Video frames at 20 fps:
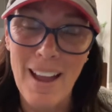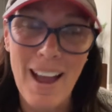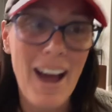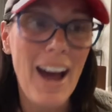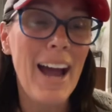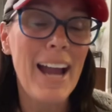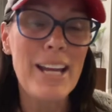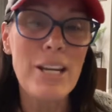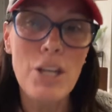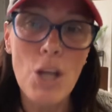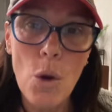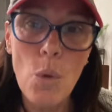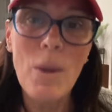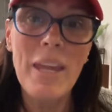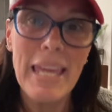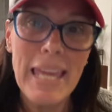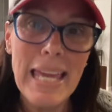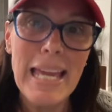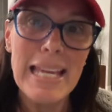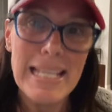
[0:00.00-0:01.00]
I know
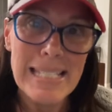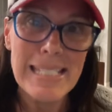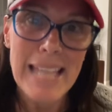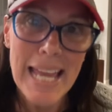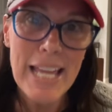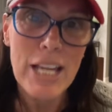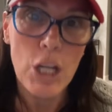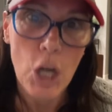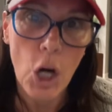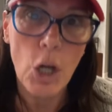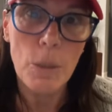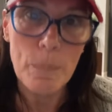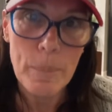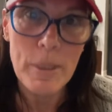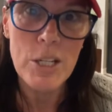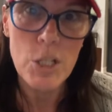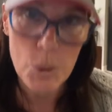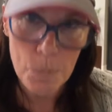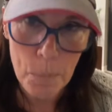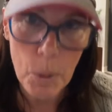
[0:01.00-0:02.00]
he is a
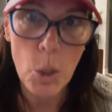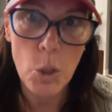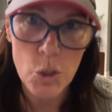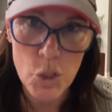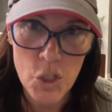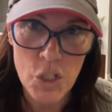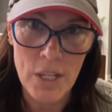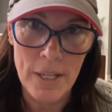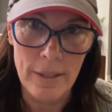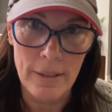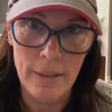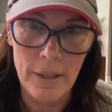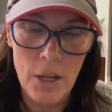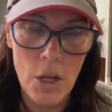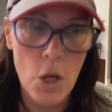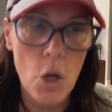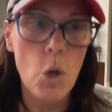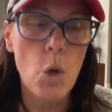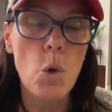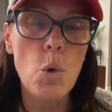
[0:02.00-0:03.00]
garbage person
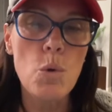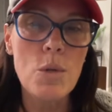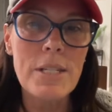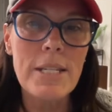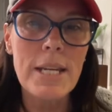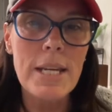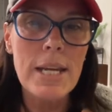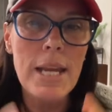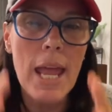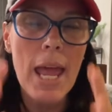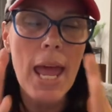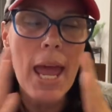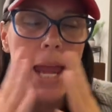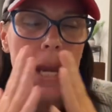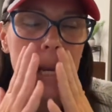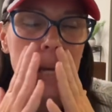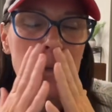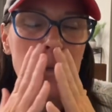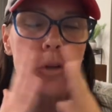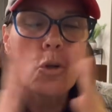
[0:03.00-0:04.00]
who did an
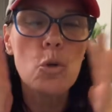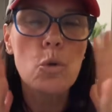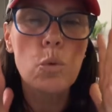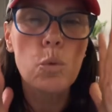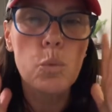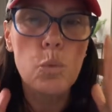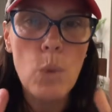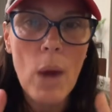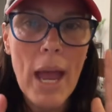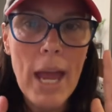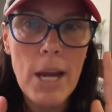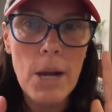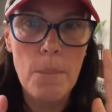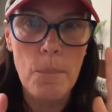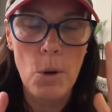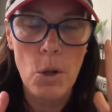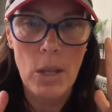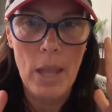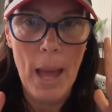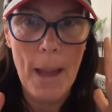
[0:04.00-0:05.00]

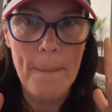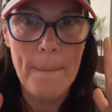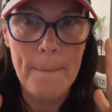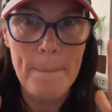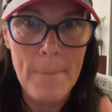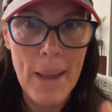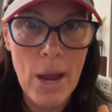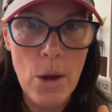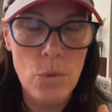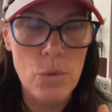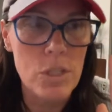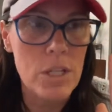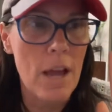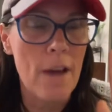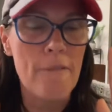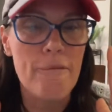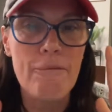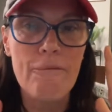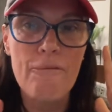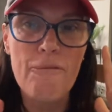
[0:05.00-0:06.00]
incredible amount of
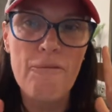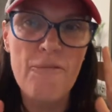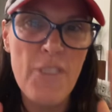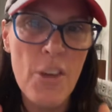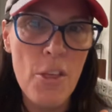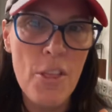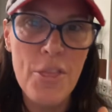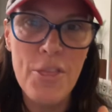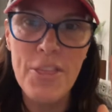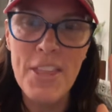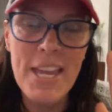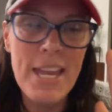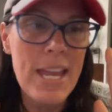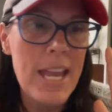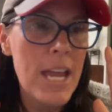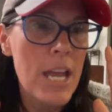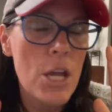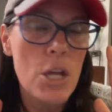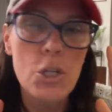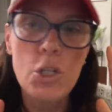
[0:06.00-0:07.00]
filthy,
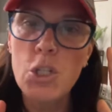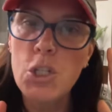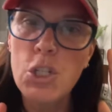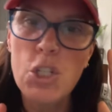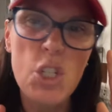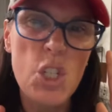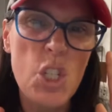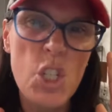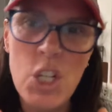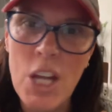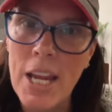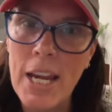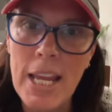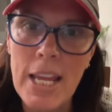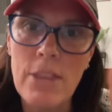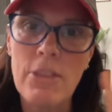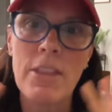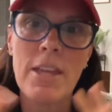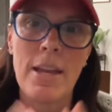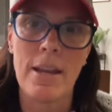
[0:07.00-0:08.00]
shitty
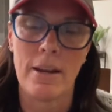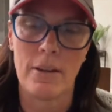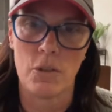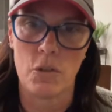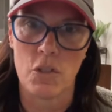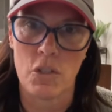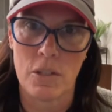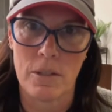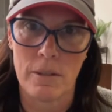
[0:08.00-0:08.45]
things.